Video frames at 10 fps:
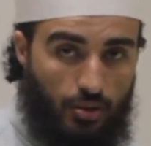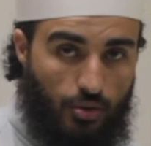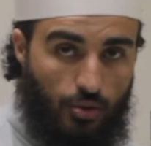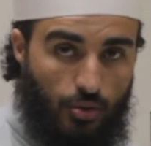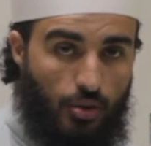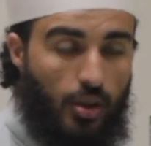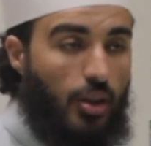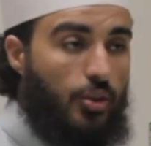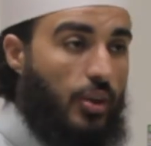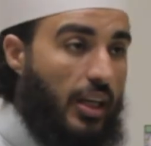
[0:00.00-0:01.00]
to
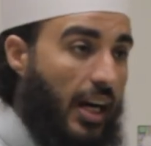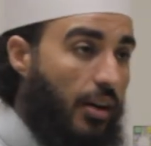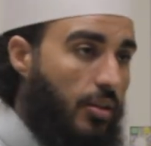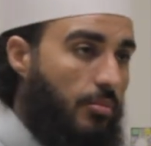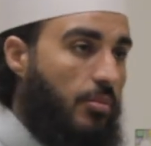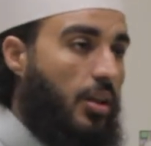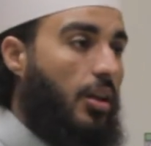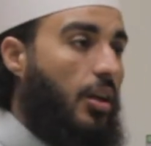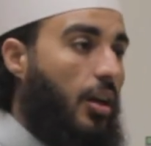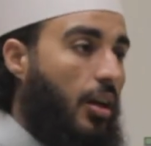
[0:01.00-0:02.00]
allow them
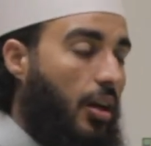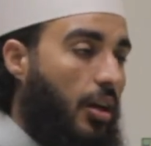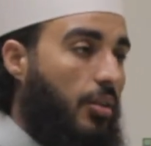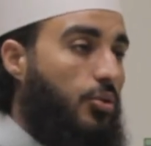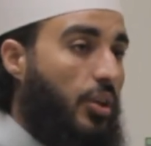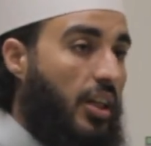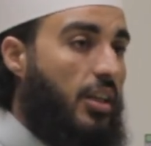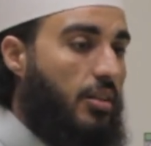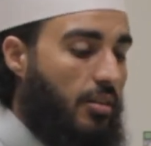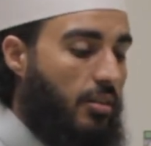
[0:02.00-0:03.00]
to
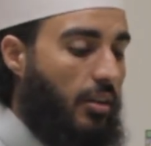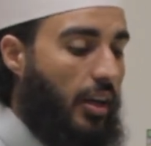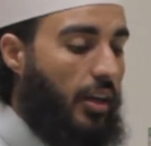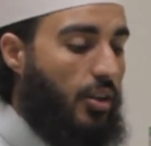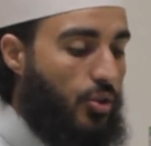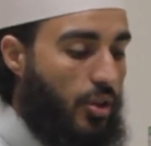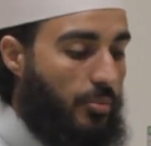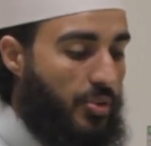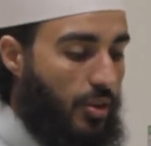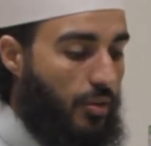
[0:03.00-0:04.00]
eat and enjoy
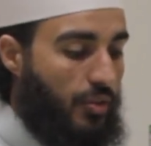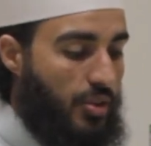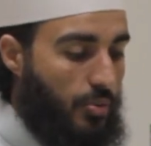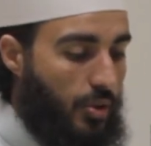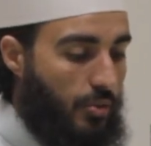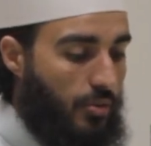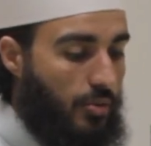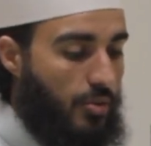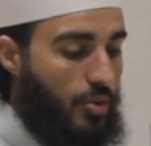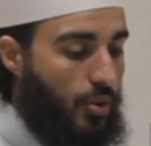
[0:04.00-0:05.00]
themselves as well.
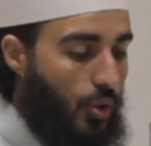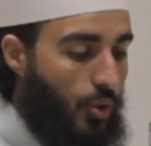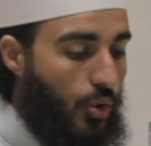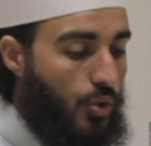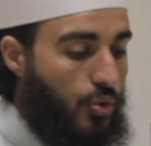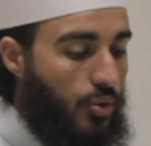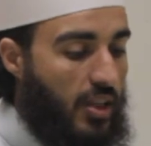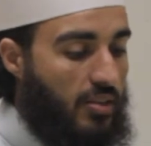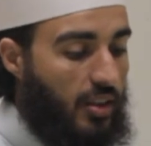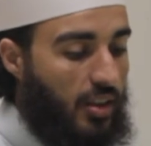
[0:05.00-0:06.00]
So of those who
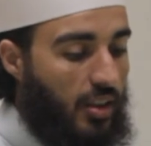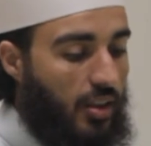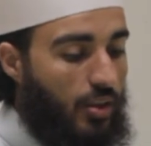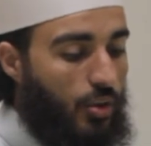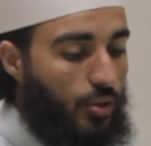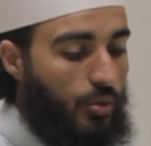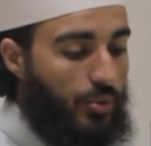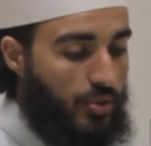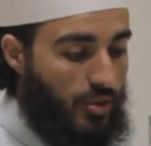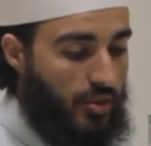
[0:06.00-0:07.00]
has the key or they
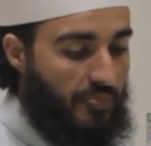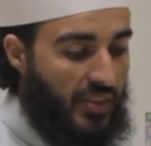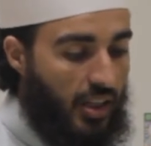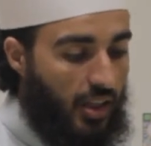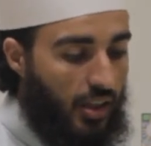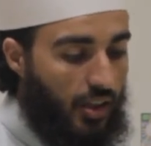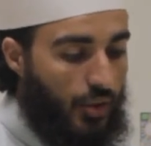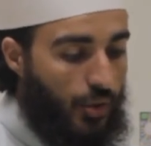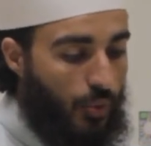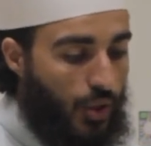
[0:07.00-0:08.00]
possess.
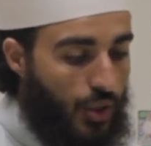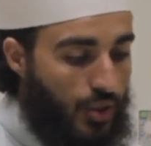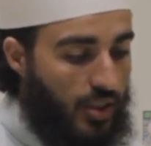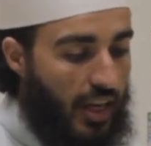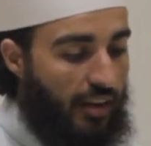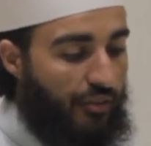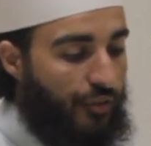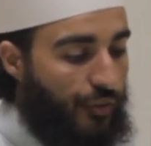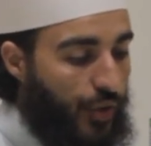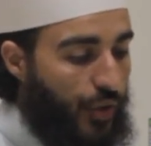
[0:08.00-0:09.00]
The words
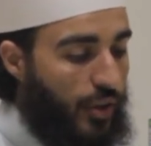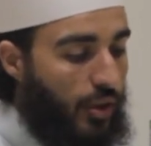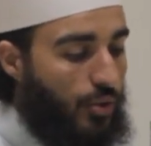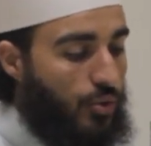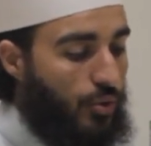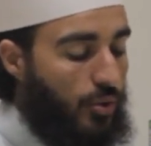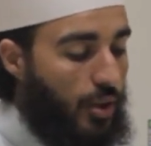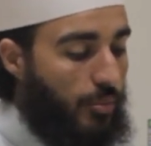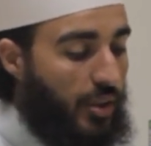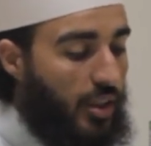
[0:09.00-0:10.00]
have further also
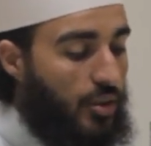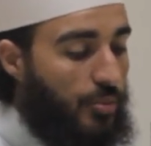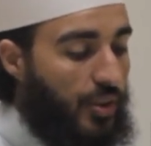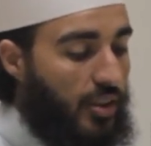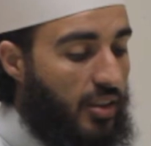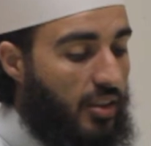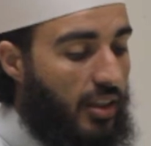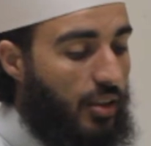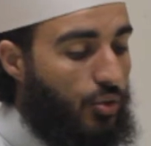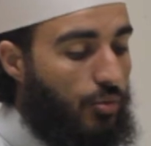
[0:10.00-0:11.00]
been interpreted
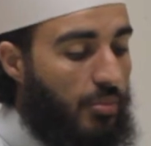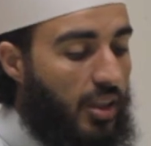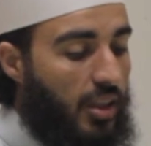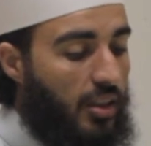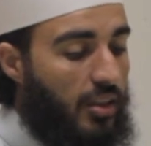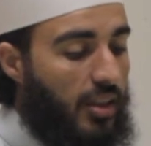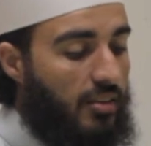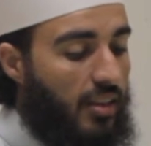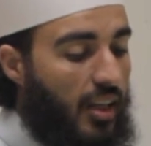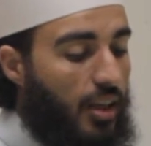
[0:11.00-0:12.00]
to mean
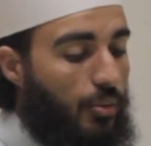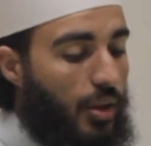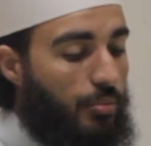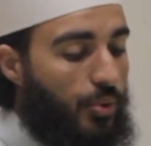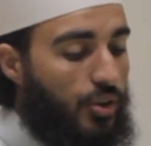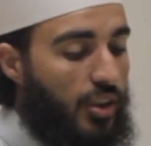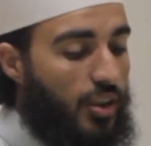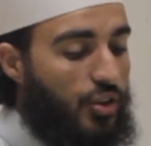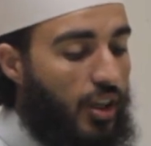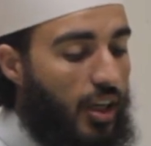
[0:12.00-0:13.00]
that anyone put
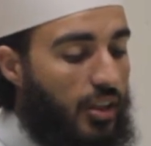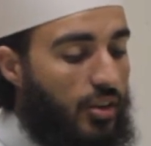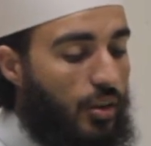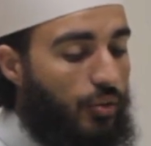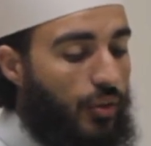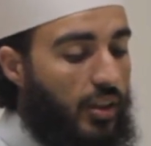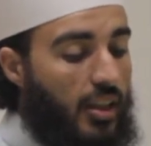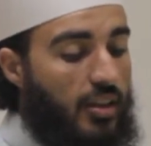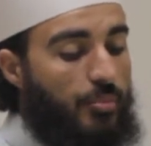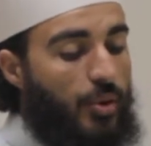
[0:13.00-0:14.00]
in charge of
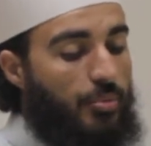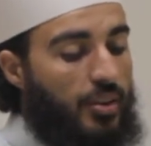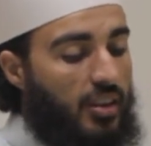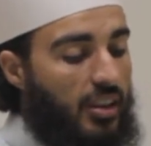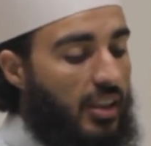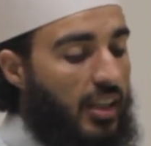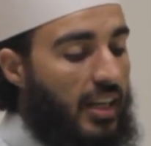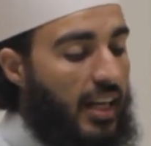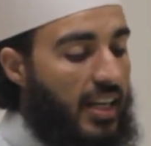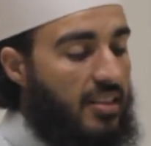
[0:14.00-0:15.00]
another property
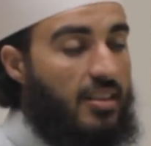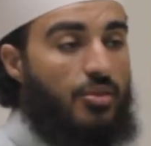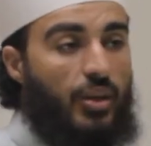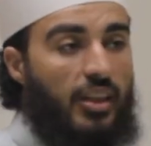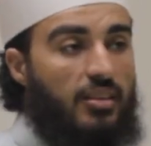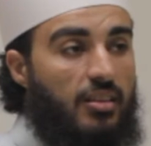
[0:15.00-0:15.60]
has this right.